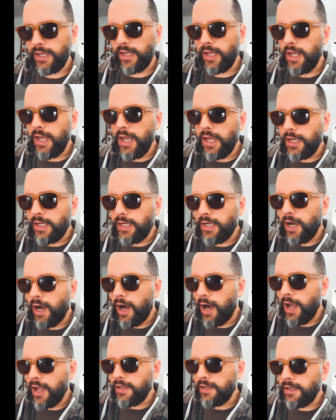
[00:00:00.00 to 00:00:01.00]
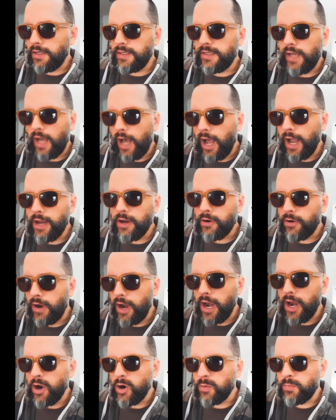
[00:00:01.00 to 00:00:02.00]
like caught an
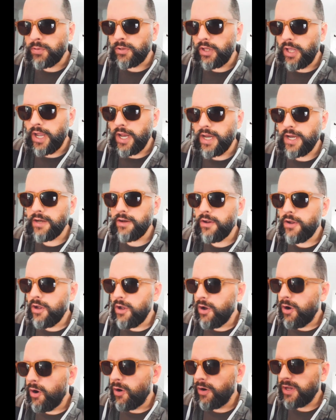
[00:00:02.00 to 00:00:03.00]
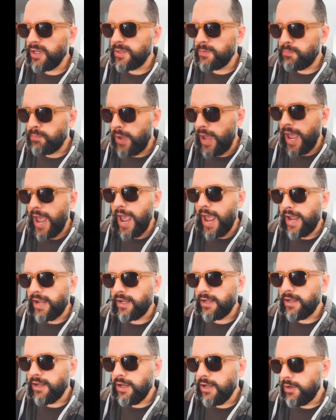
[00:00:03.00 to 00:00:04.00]
entire airplane on his back
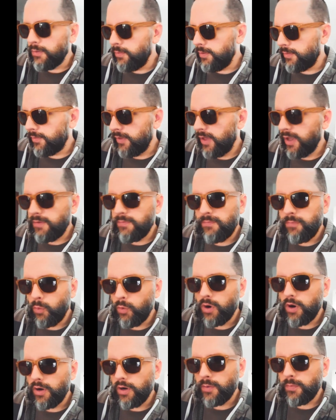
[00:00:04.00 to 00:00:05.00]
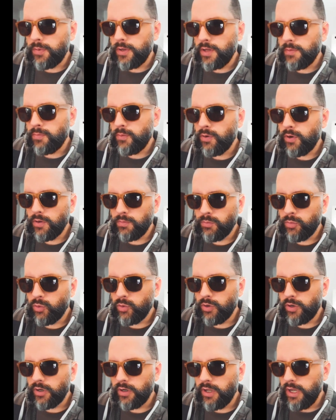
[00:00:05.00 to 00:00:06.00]
with like 400 people on
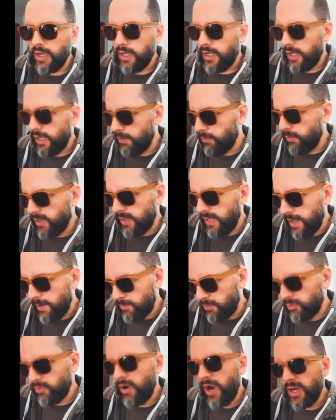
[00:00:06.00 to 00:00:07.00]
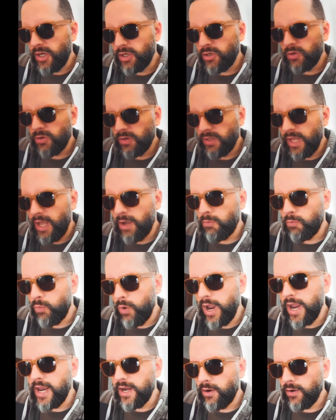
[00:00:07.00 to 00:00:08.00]
board. And with that pressure and
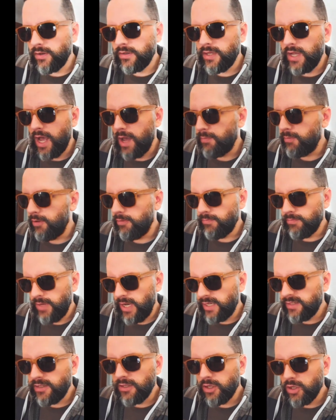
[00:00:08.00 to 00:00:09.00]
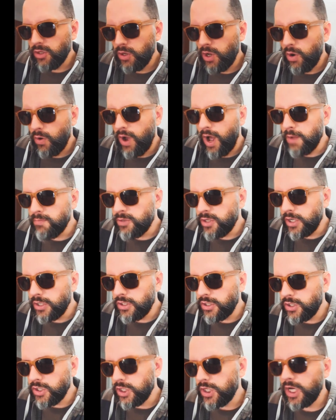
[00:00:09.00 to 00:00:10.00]
that weight on top of him, next thing you know, I'm
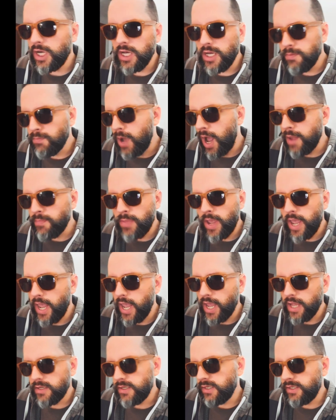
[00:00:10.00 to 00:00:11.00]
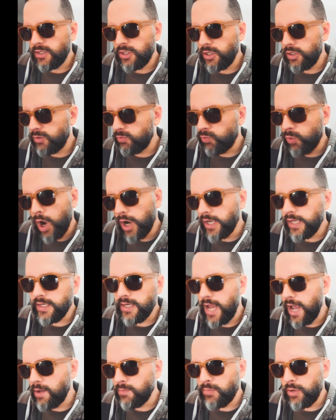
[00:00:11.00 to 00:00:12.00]
just shitting my pants. It's just
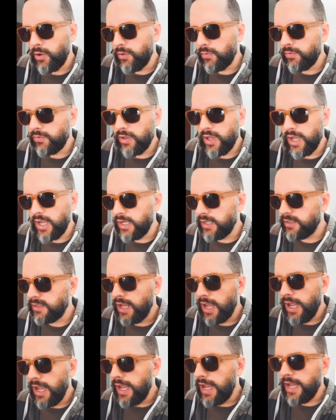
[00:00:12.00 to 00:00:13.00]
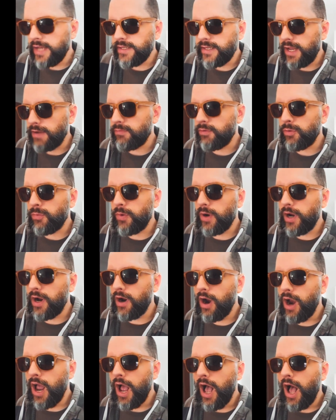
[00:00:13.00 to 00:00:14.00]
running down both legs. It's
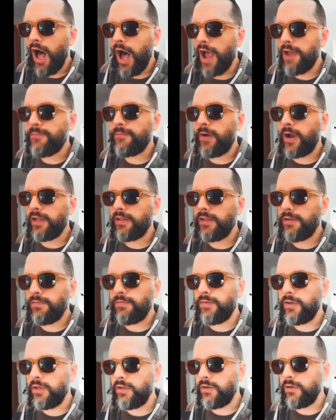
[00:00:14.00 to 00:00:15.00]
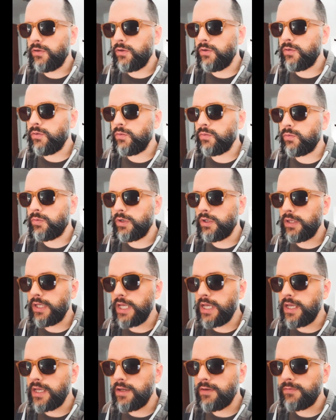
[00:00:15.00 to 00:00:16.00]
everywhere. I finally feel
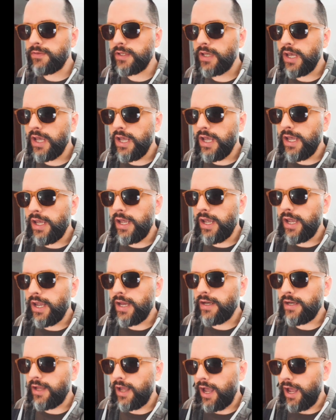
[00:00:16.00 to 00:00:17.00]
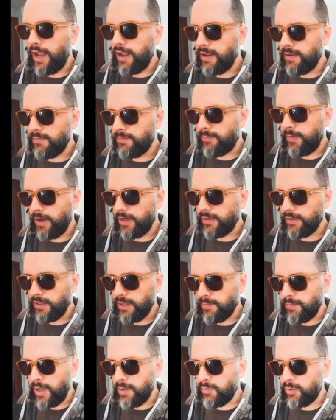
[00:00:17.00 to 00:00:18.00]
relieved and I
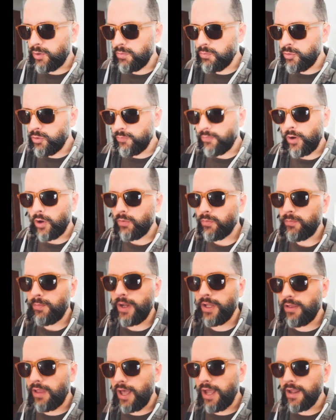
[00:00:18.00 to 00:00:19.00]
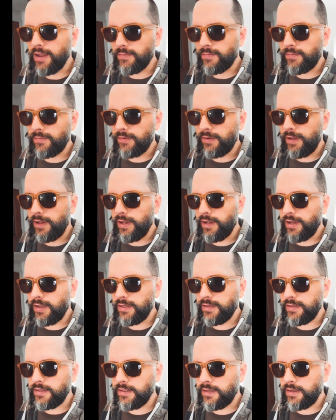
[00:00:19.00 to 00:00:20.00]
finally am able to move on with my life.
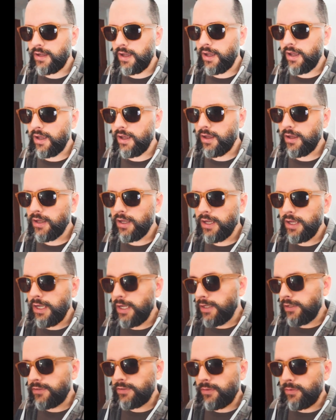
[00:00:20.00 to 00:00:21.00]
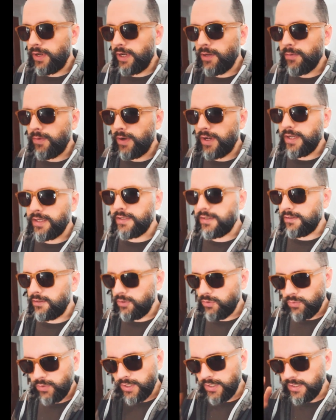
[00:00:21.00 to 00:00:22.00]
And uh, so, anyways,
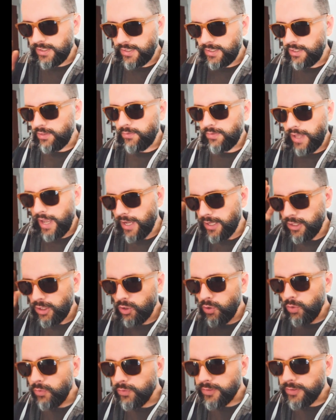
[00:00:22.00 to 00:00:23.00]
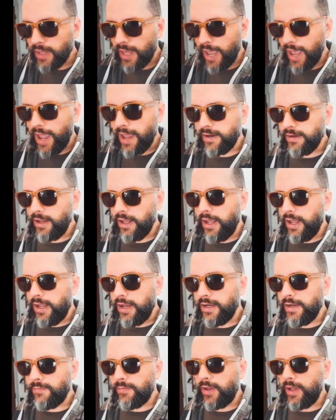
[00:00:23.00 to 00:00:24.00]
you can steal that, use that,
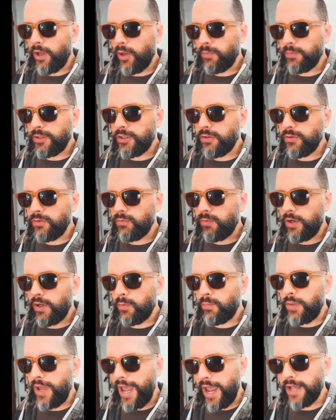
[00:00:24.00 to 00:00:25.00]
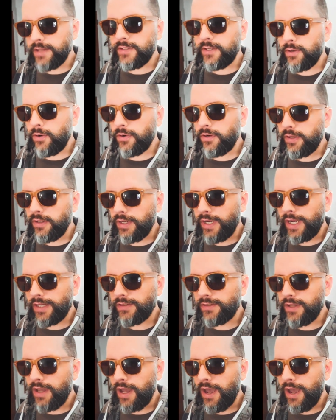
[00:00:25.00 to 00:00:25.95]
and if it helps you, well, pass it on to the next